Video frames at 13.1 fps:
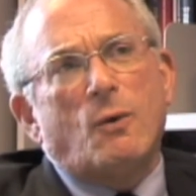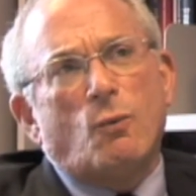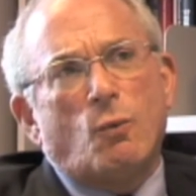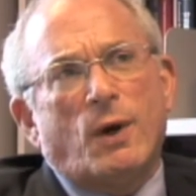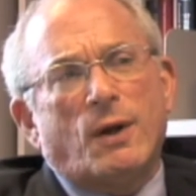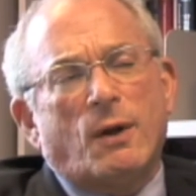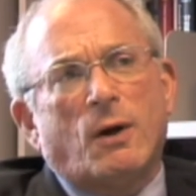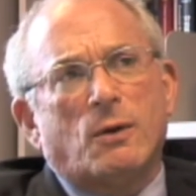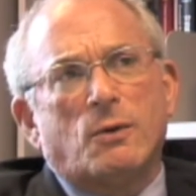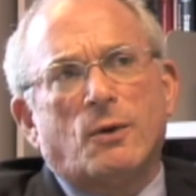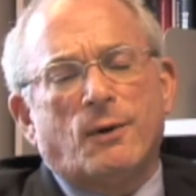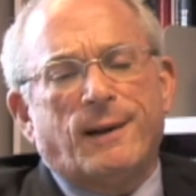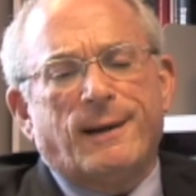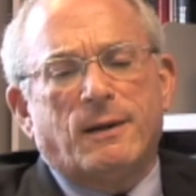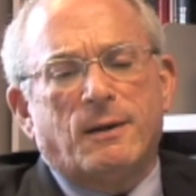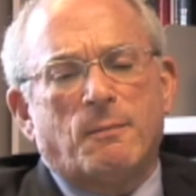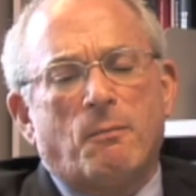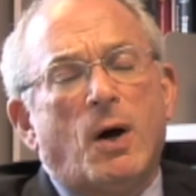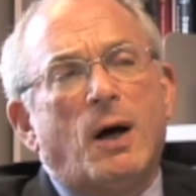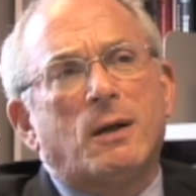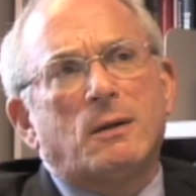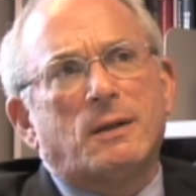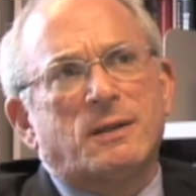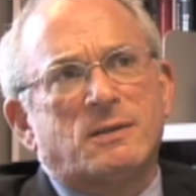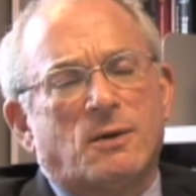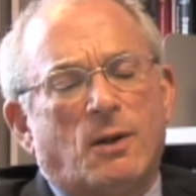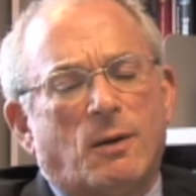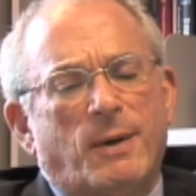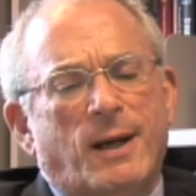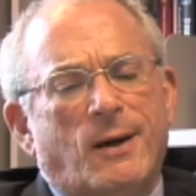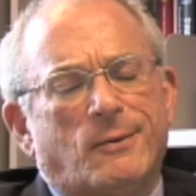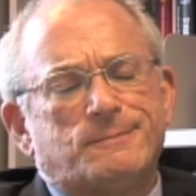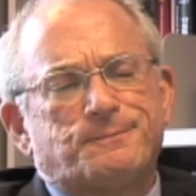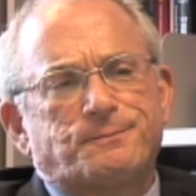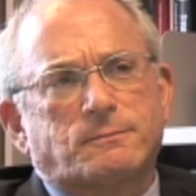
what our learning model is all about.